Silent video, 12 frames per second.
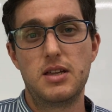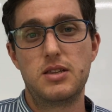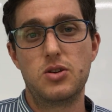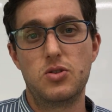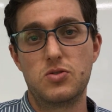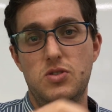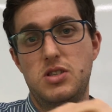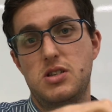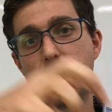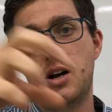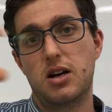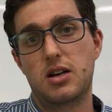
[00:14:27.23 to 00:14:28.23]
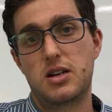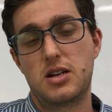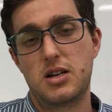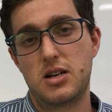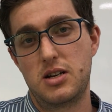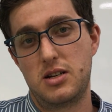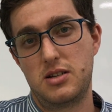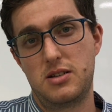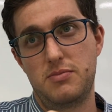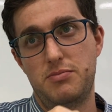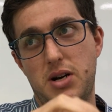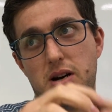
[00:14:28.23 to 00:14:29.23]
Those dark
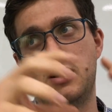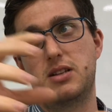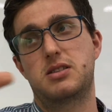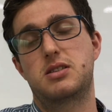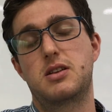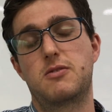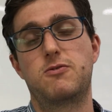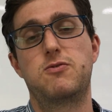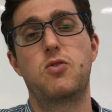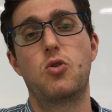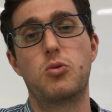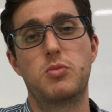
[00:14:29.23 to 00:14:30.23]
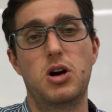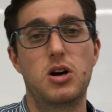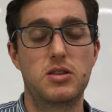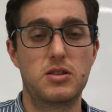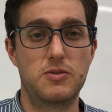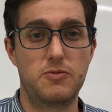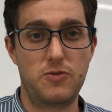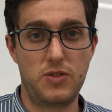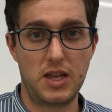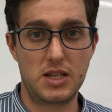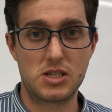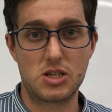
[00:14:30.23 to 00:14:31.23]
parts that form on the
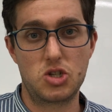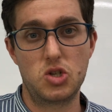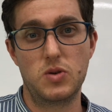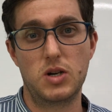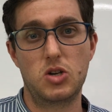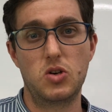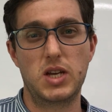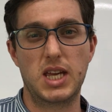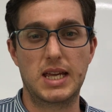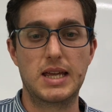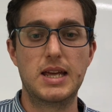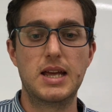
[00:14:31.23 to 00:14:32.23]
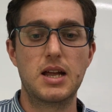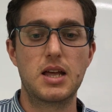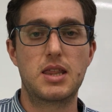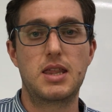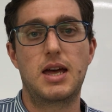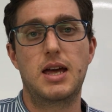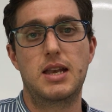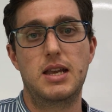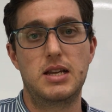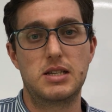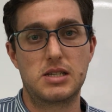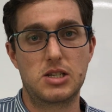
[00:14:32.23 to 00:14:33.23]
things that you are cooking, that
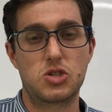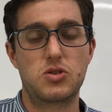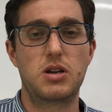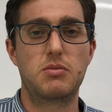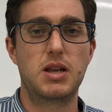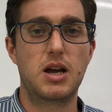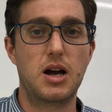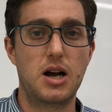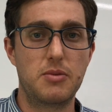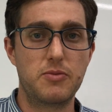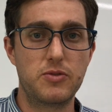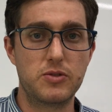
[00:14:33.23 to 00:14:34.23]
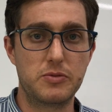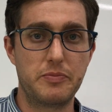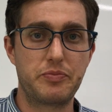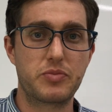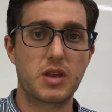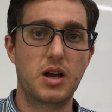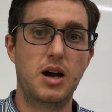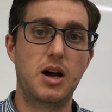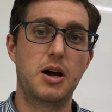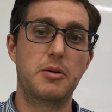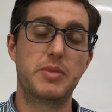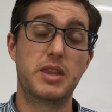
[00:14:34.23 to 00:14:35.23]
is extremely harmful.
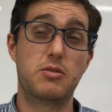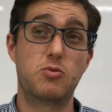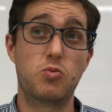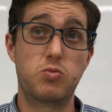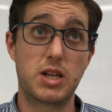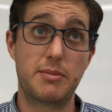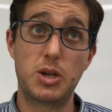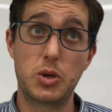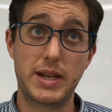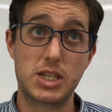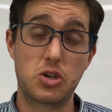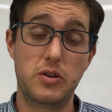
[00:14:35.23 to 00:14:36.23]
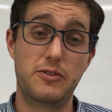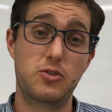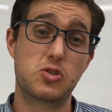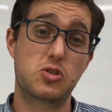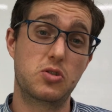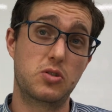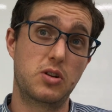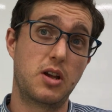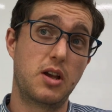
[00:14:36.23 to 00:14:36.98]
The WHO have also